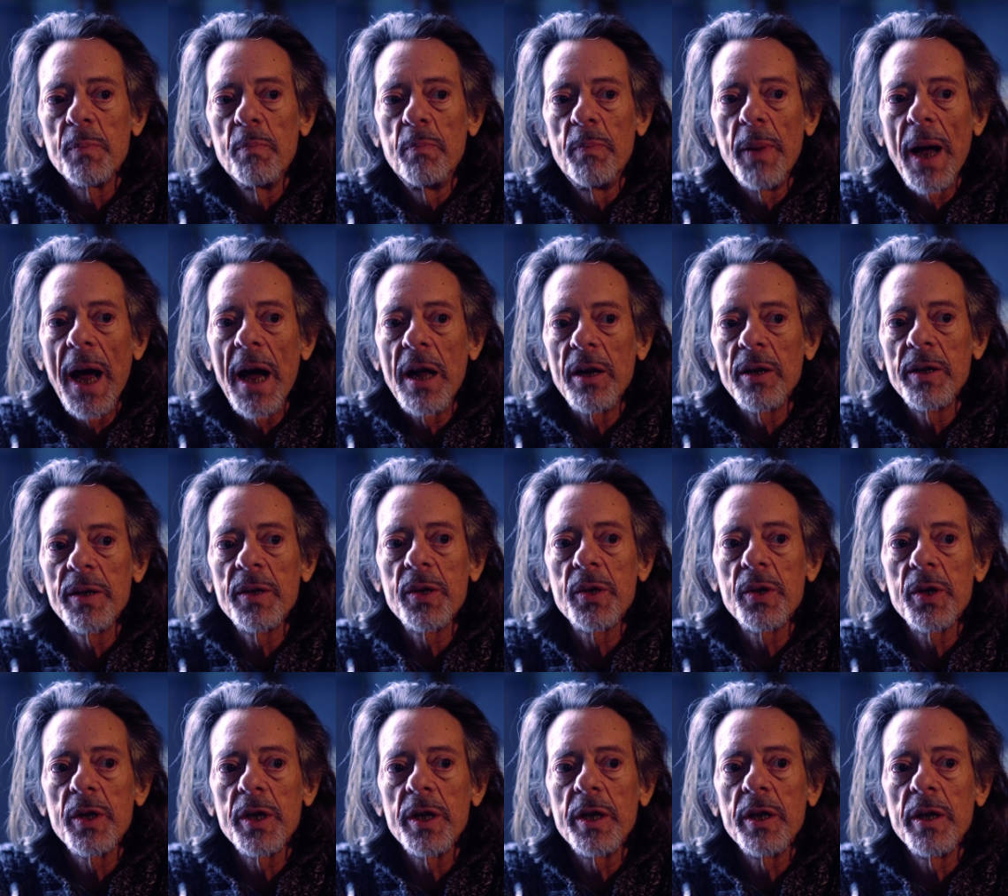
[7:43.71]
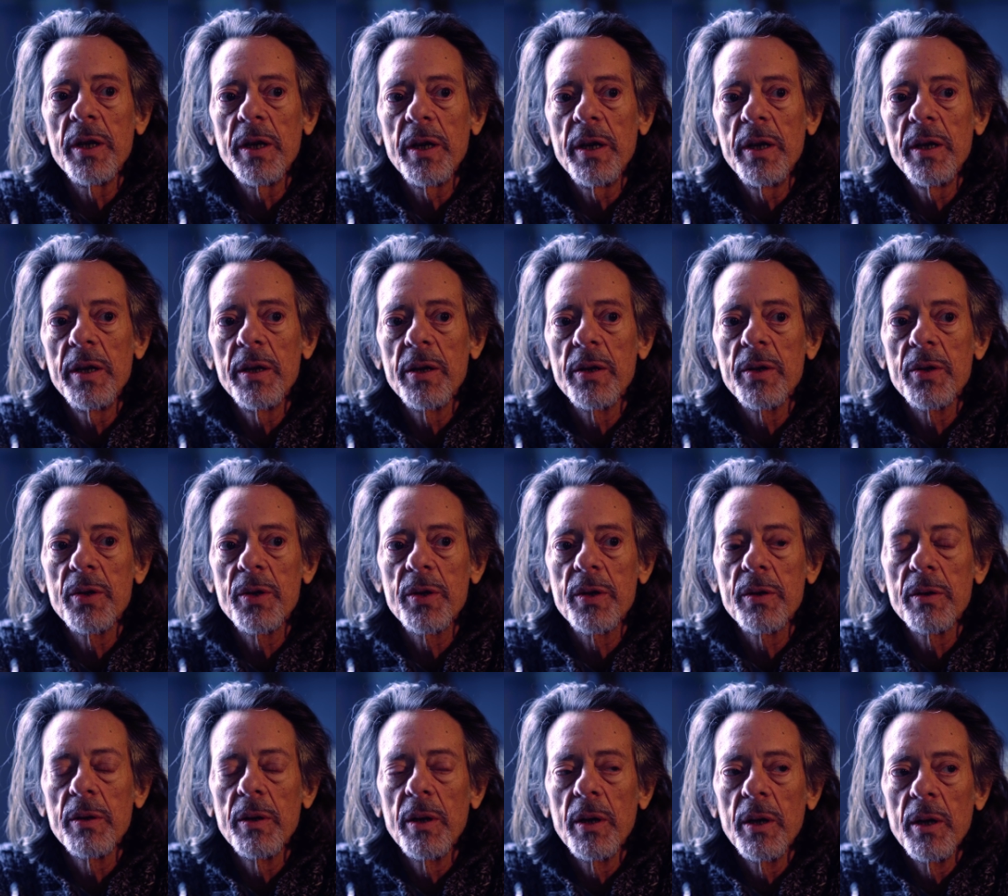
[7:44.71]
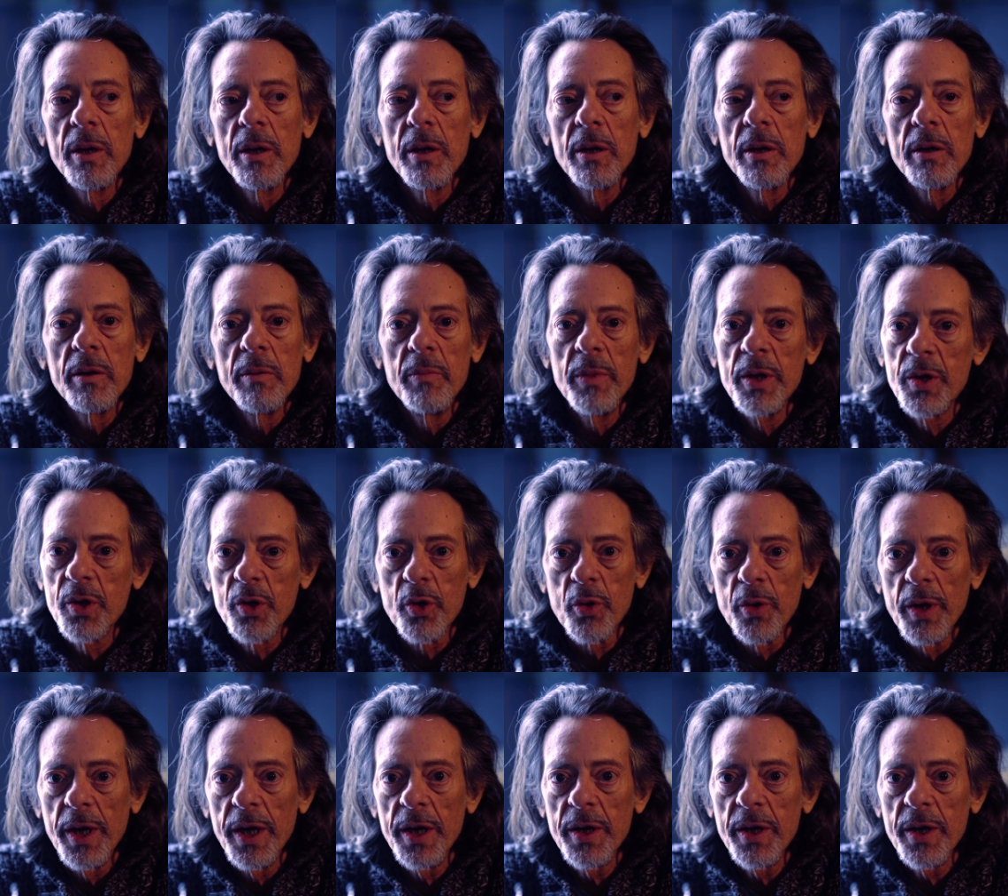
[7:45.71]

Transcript: balancing his Mr.